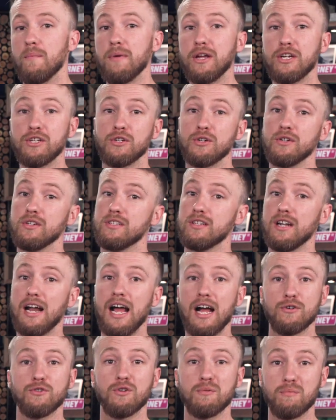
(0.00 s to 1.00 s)
Make sure it's an
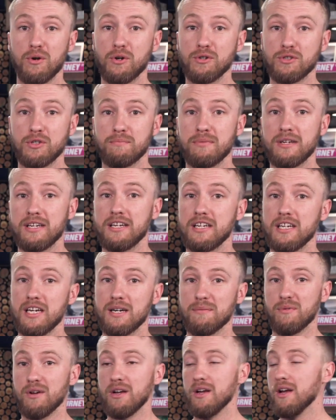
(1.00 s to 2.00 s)
actual person picking
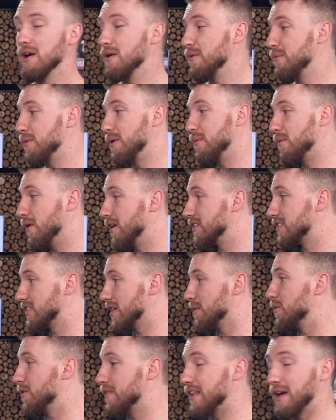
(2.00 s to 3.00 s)
up. We want
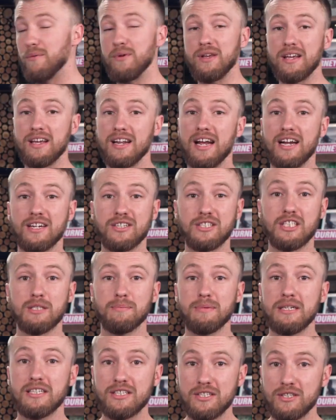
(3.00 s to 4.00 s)
someone that we can actually
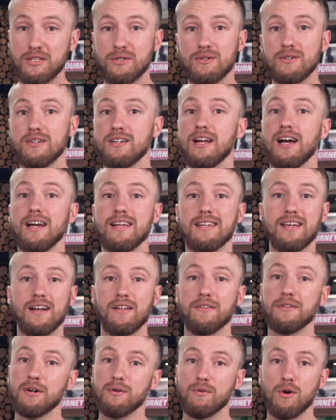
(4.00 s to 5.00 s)
speak to and not
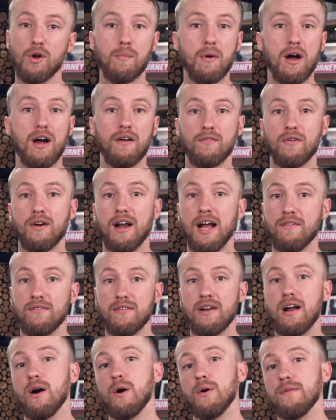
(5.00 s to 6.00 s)
yell at a robot for half
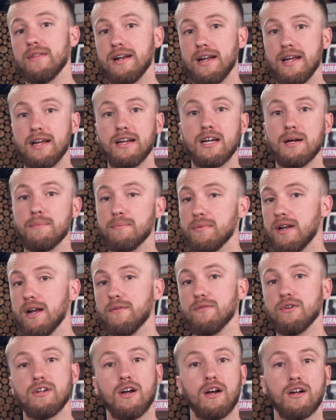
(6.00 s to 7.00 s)
an hour, then hang up and
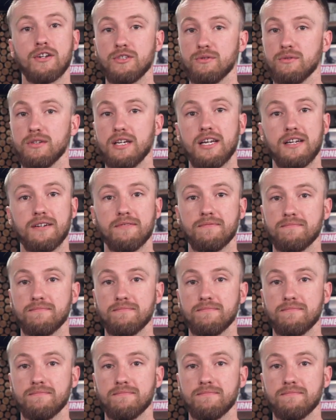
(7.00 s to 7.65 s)
never talk to you again.